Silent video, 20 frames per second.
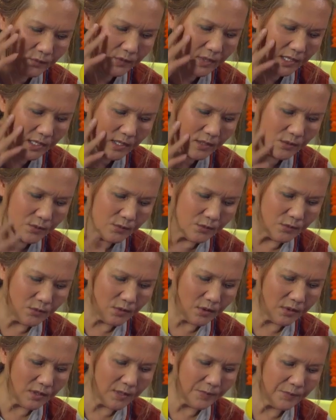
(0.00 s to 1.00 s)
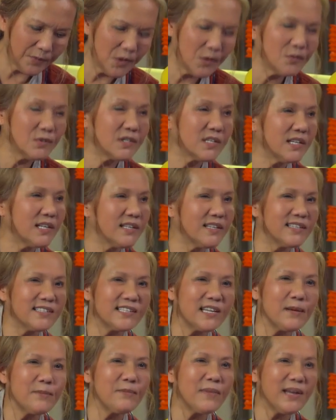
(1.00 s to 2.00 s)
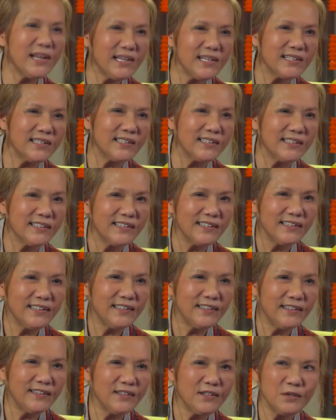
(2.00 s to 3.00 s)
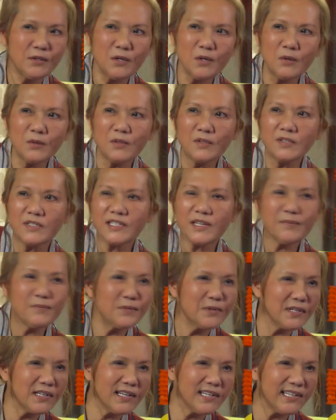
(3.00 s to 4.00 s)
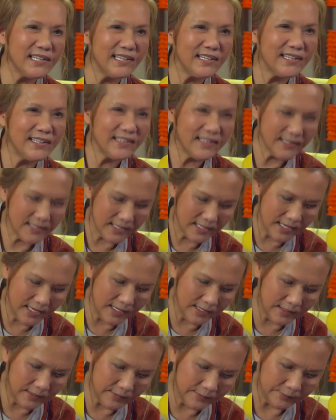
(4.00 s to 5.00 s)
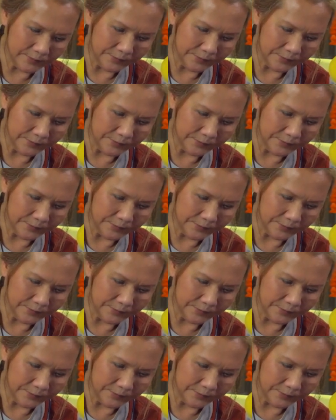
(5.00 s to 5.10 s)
today you do not approach in the same manner? You go separately. Yeah.